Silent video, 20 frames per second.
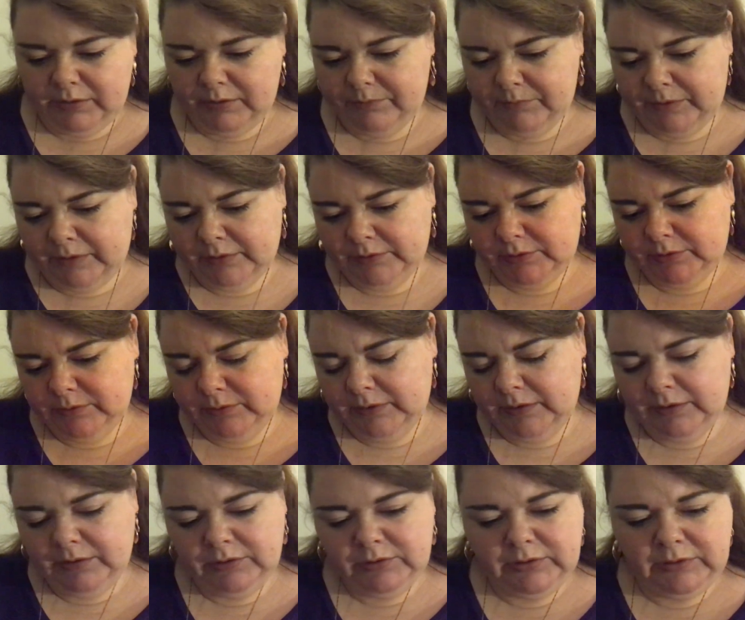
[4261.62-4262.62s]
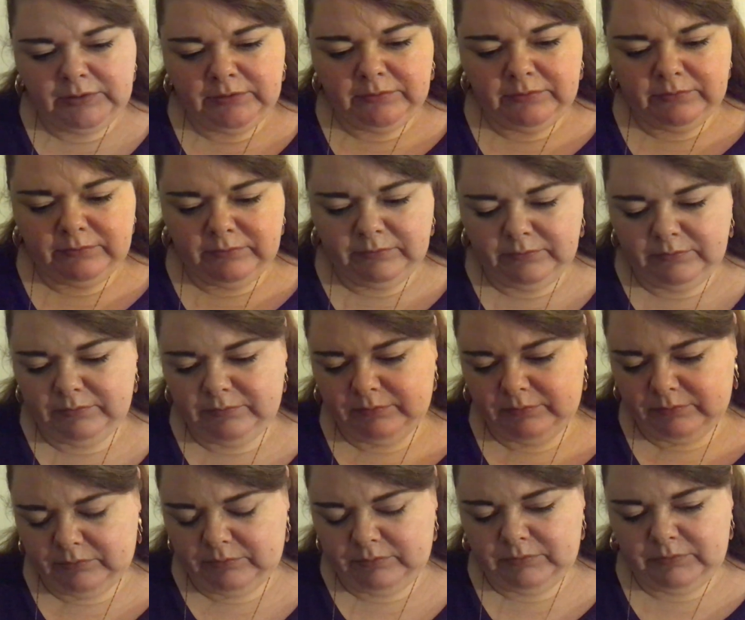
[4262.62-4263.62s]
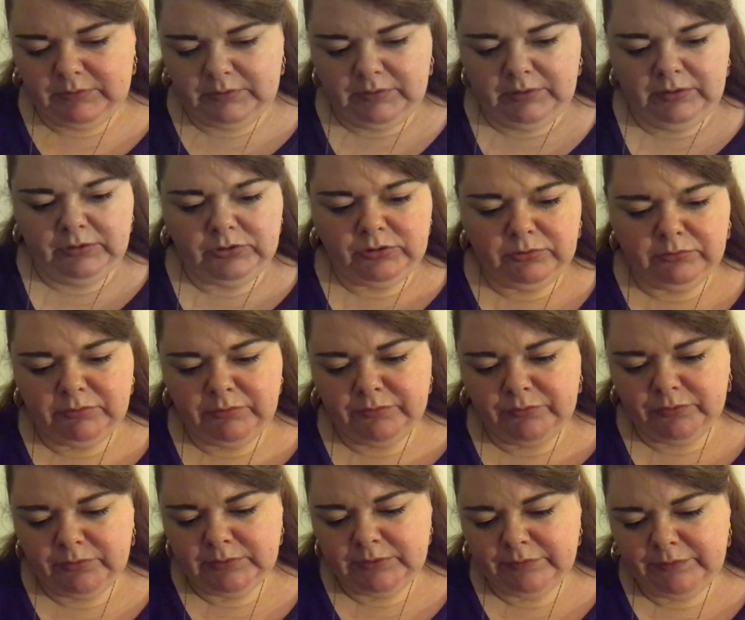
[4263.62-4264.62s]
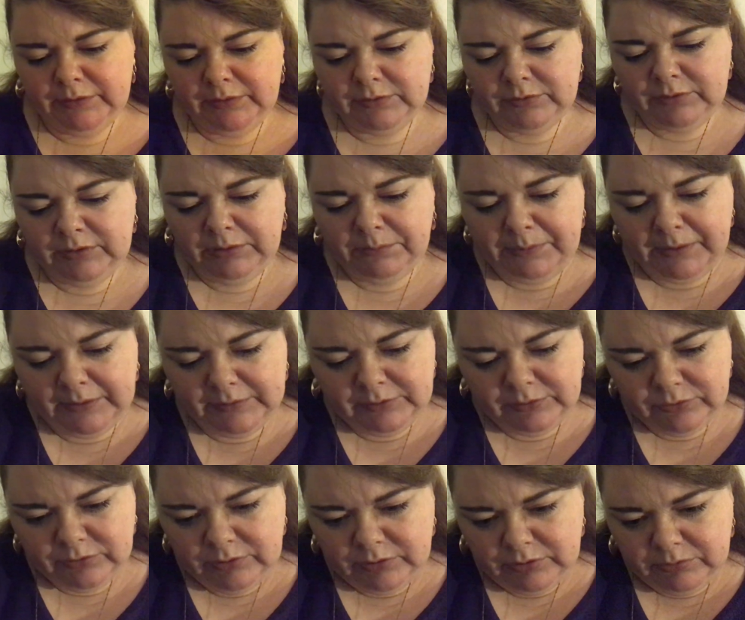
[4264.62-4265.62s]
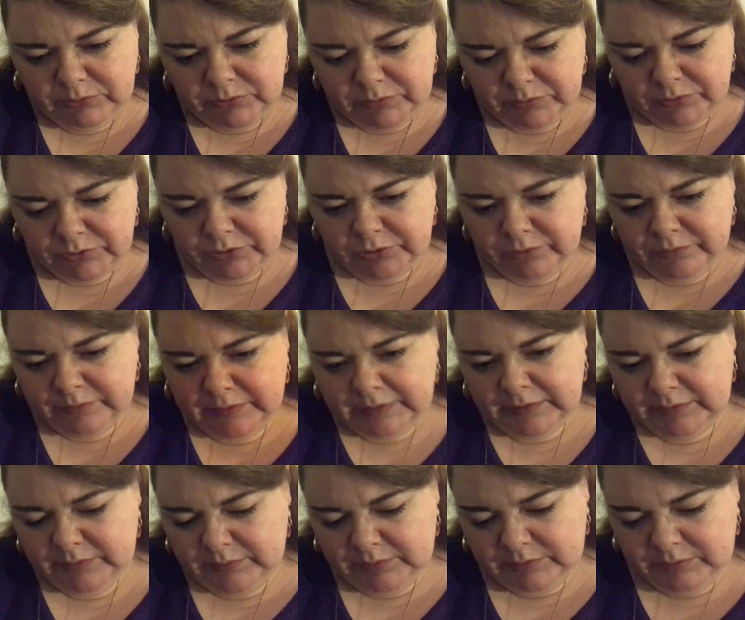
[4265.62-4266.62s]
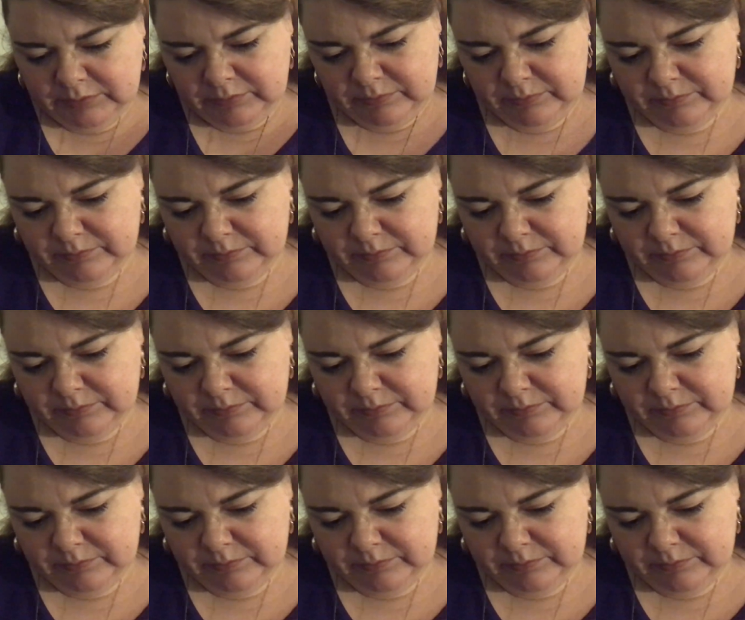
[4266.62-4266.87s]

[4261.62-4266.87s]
Yeah, so the energy is coming forward. I feel like your person's going to come towards you first.